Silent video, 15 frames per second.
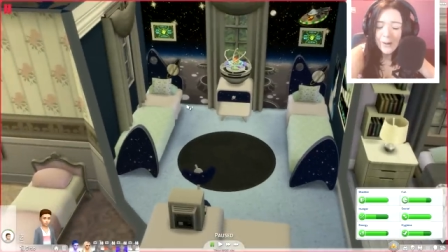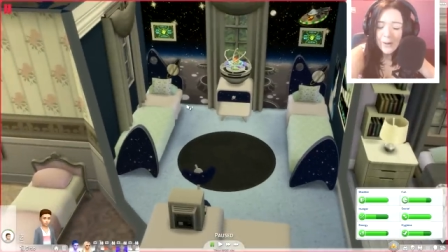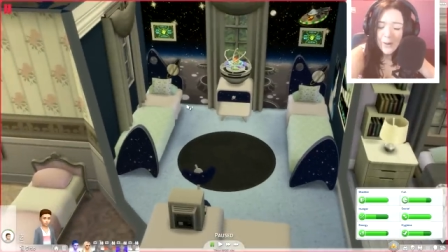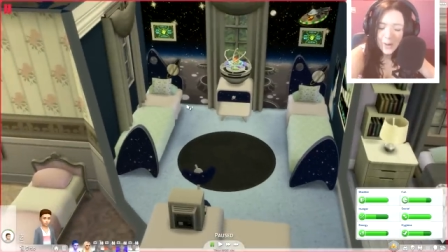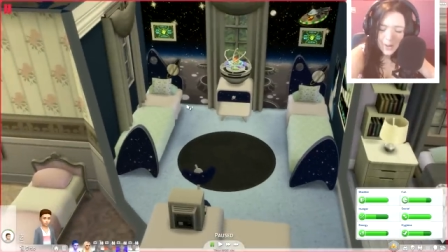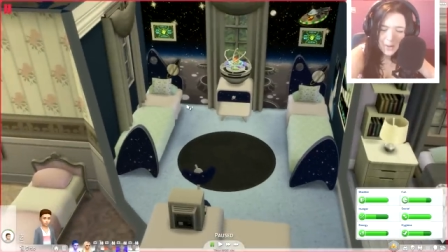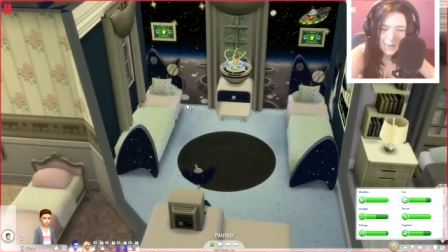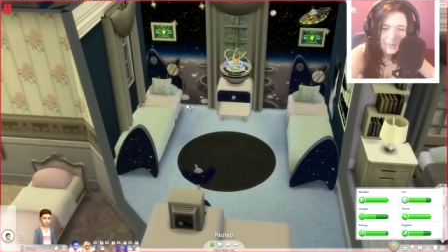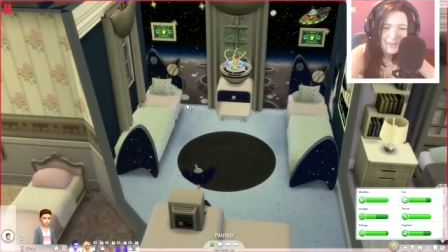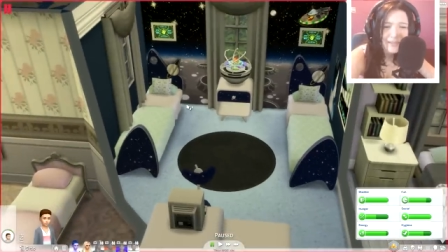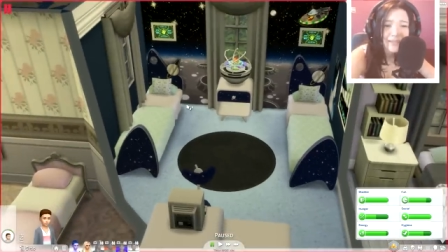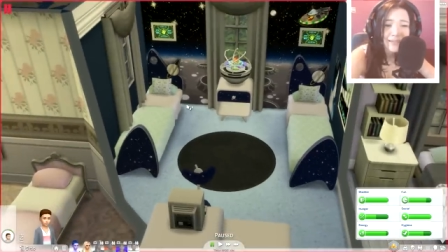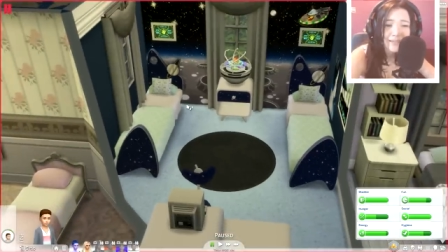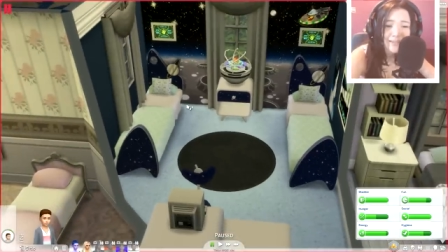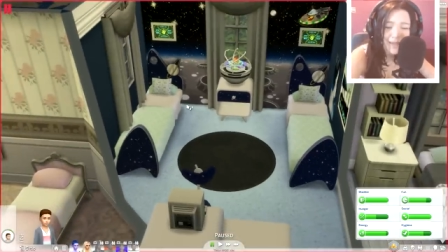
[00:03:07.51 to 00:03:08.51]
oh
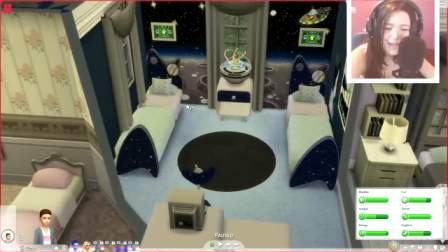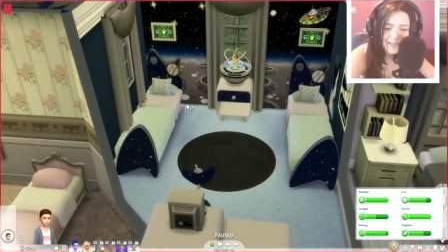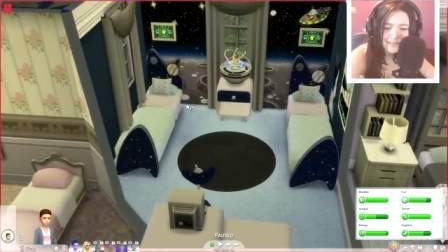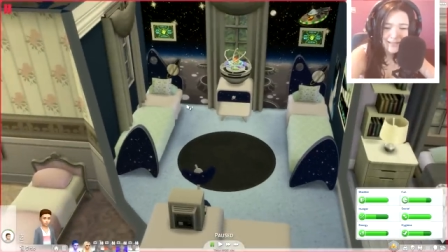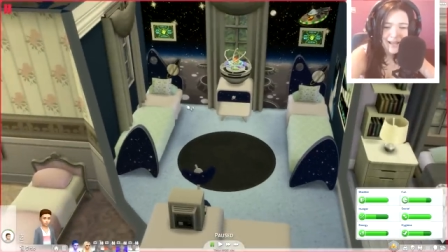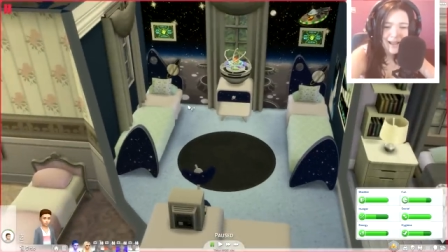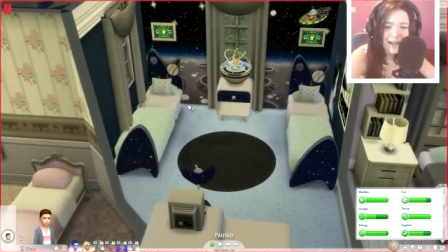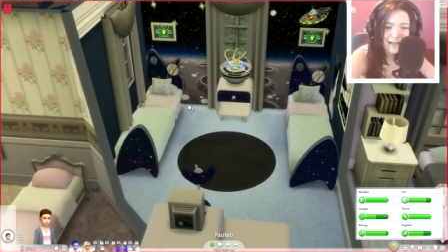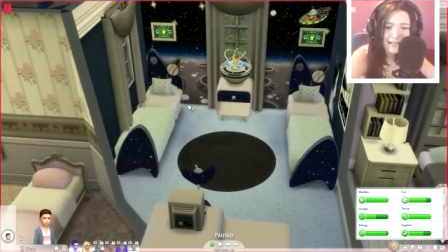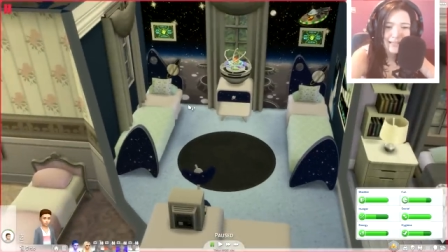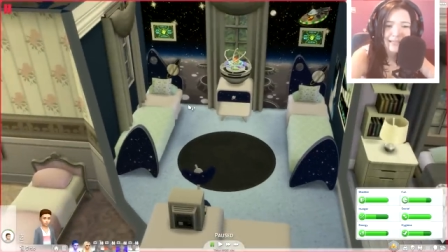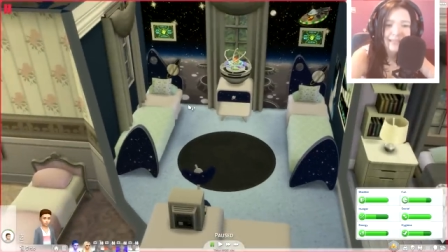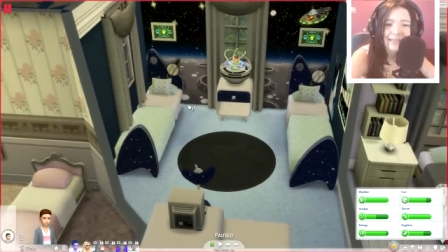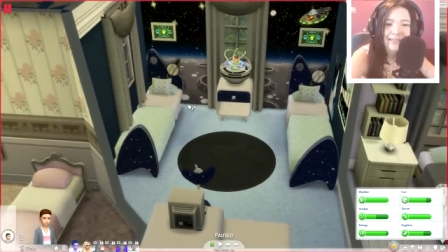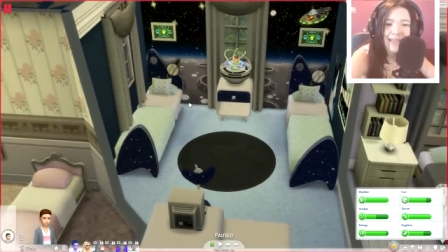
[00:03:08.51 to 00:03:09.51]
yes, honey,
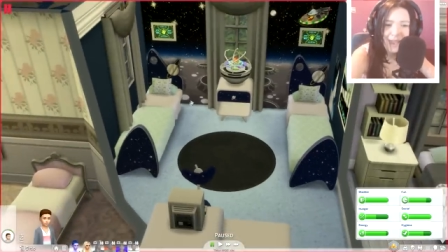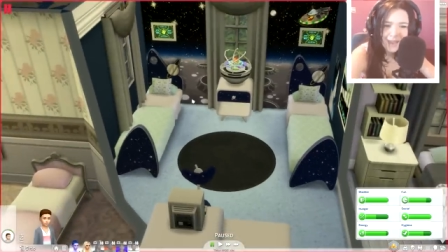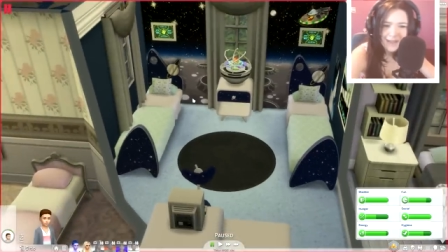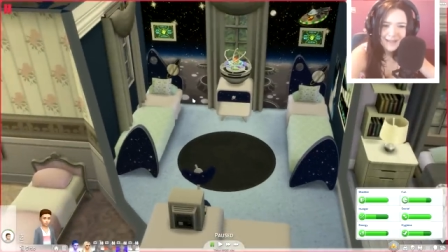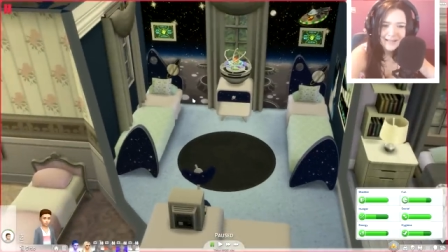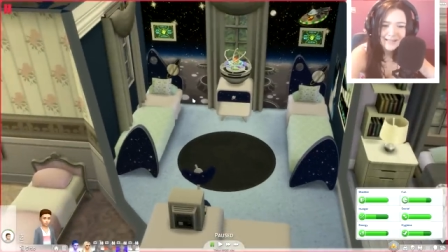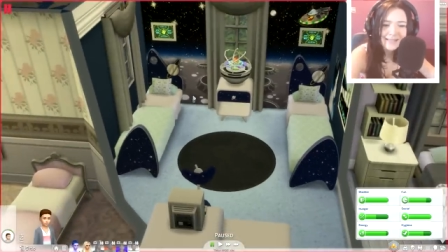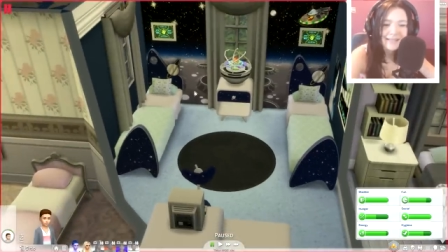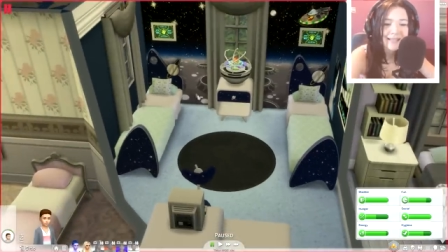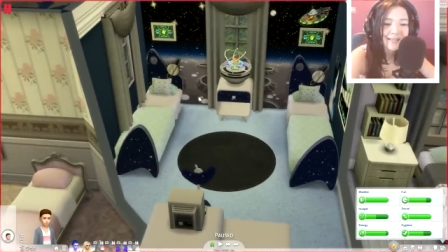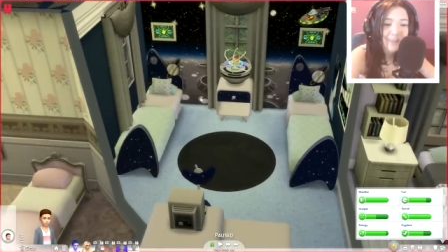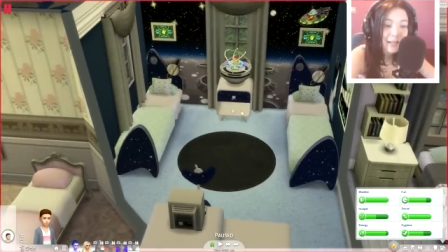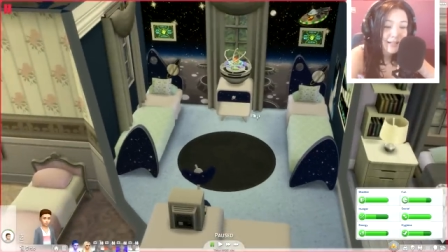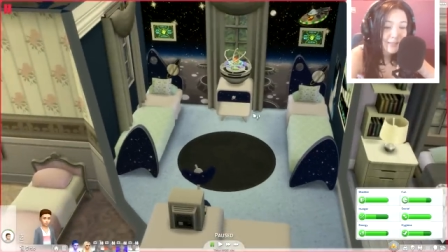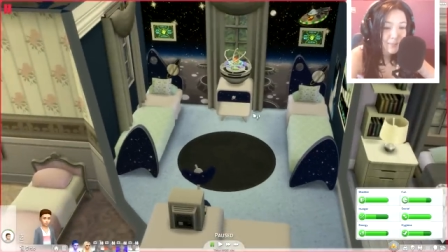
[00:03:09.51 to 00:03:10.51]
yes, this
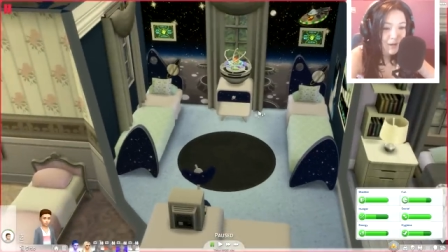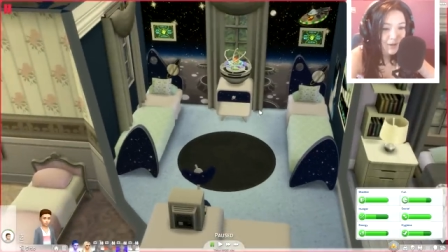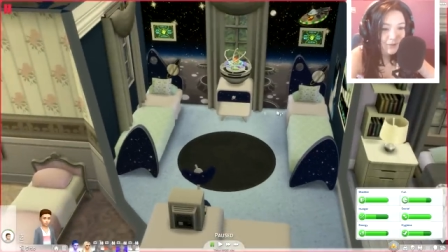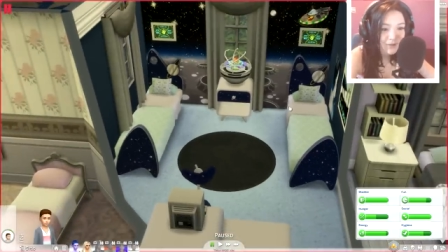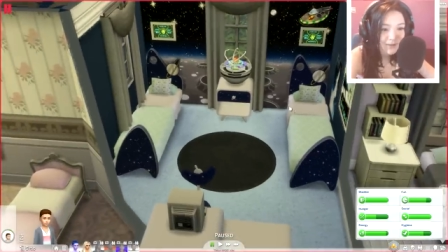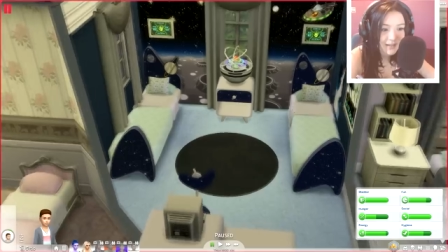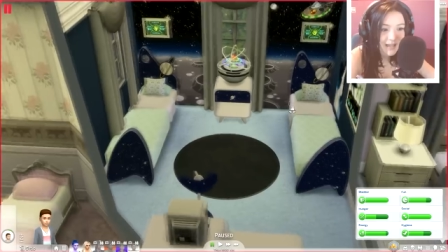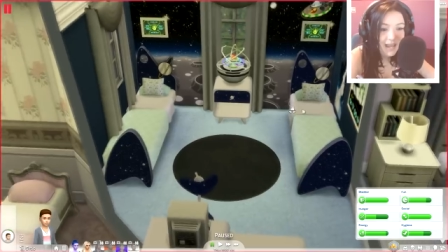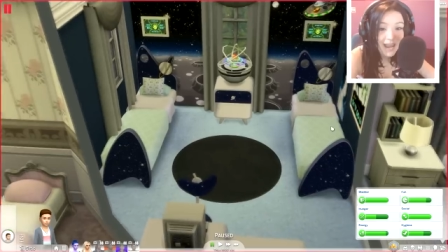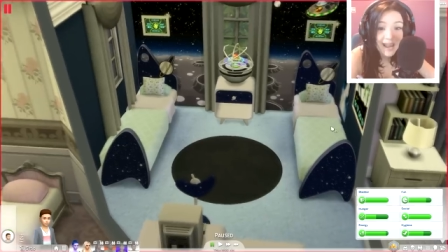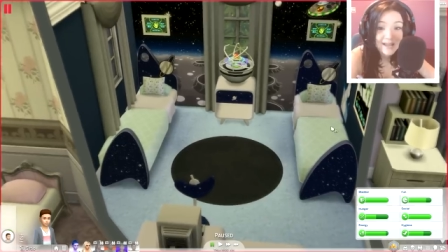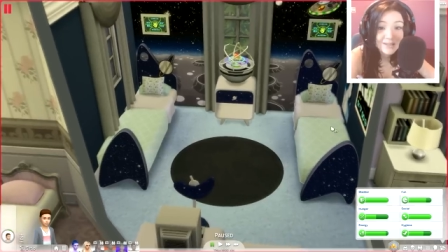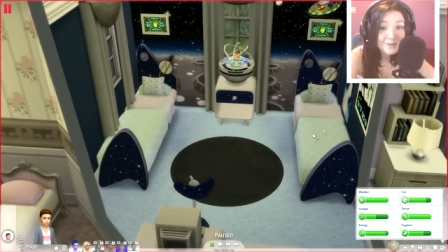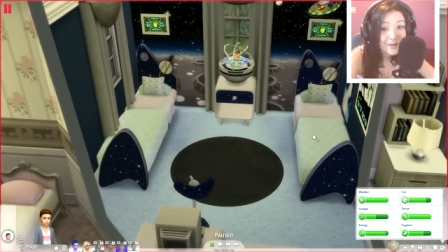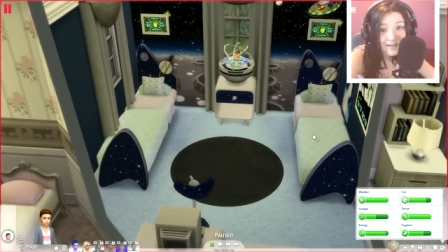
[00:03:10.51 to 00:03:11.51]
works perfectly,
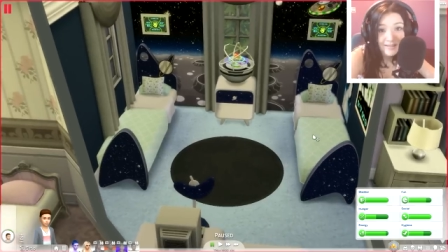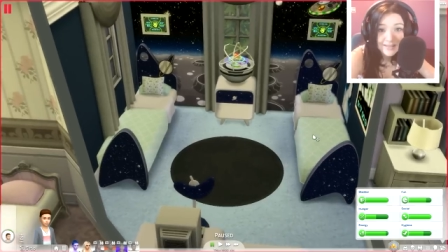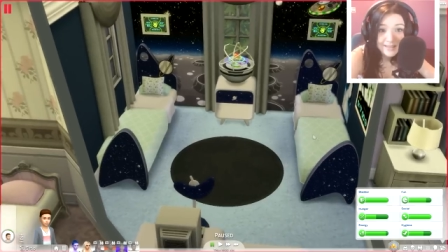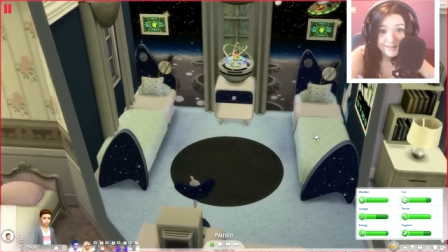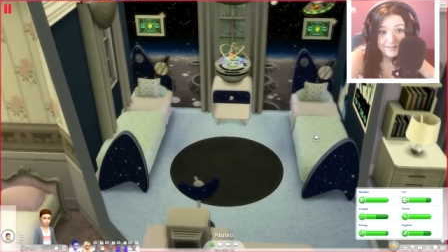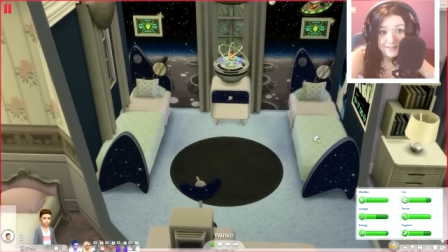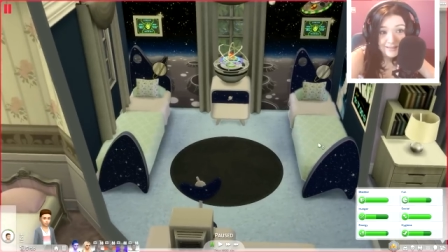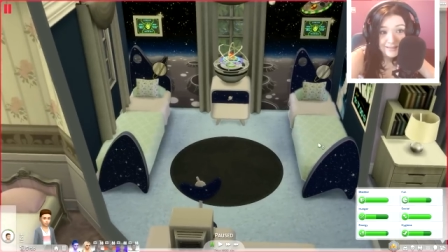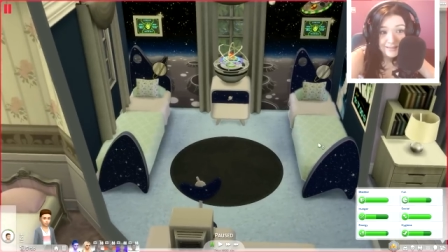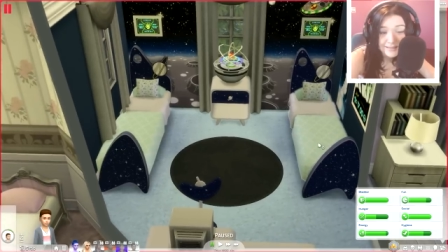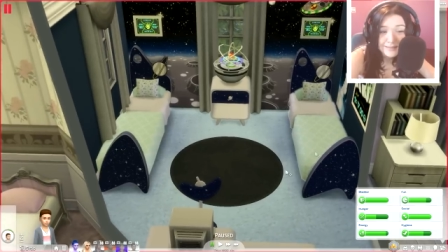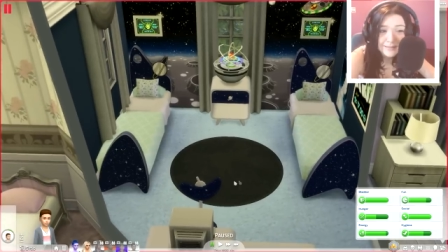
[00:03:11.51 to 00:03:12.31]
and you can't say it doesn't.